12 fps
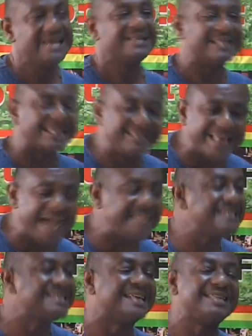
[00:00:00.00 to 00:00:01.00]
The third
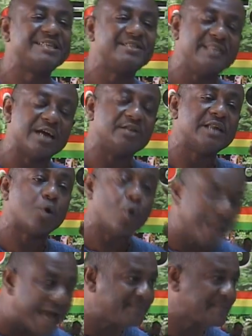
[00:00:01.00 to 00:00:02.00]
is the
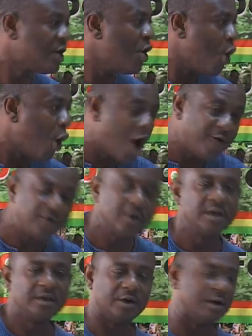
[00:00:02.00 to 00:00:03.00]
collapse of
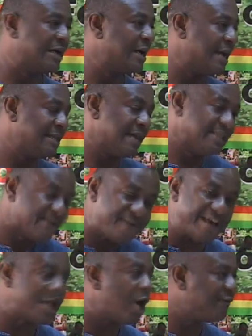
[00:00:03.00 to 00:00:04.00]
and the
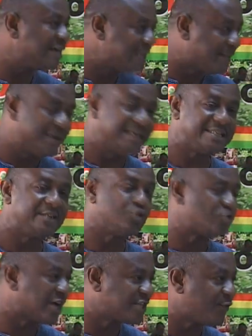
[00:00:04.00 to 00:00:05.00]
failure of inability to
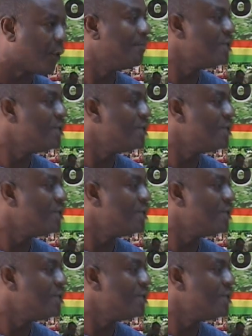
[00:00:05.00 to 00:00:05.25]
transform